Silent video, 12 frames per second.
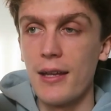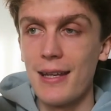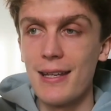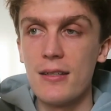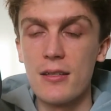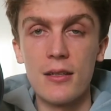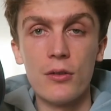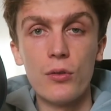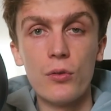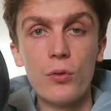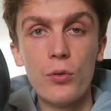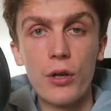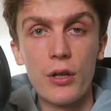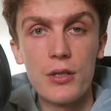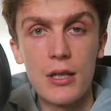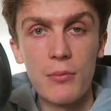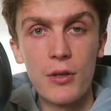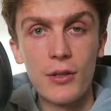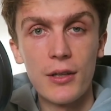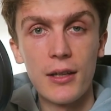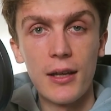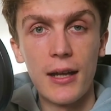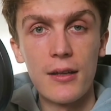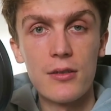is in August I'm
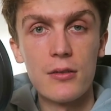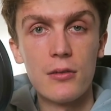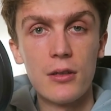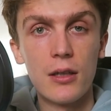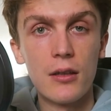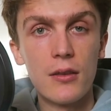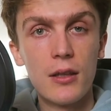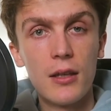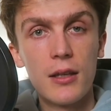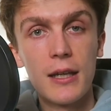looking at doing the